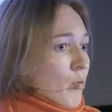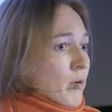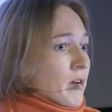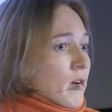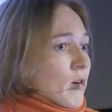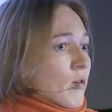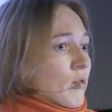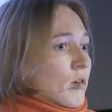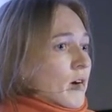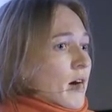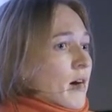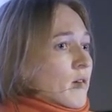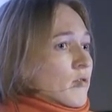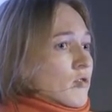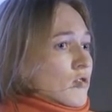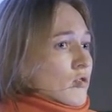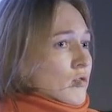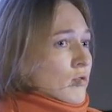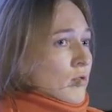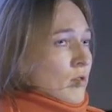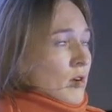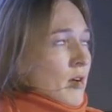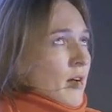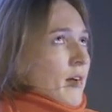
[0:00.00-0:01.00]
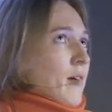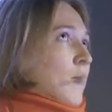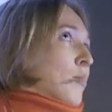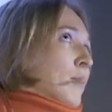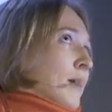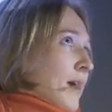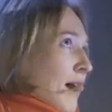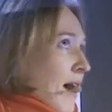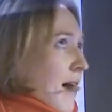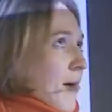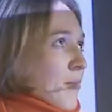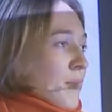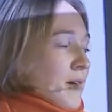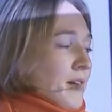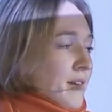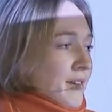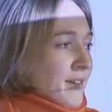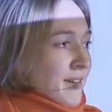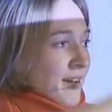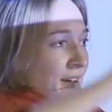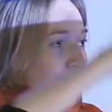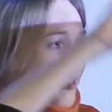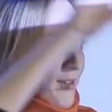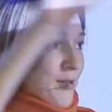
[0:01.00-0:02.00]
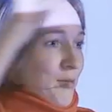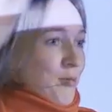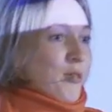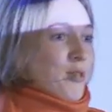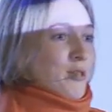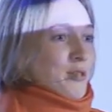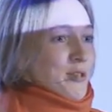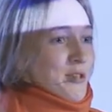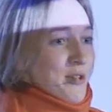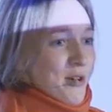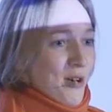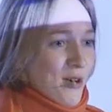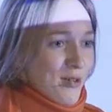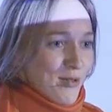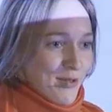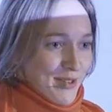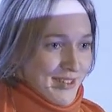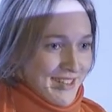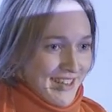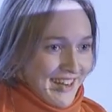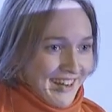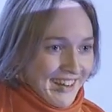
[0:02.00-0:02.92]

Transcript: we know how to, we, I mean, the world knows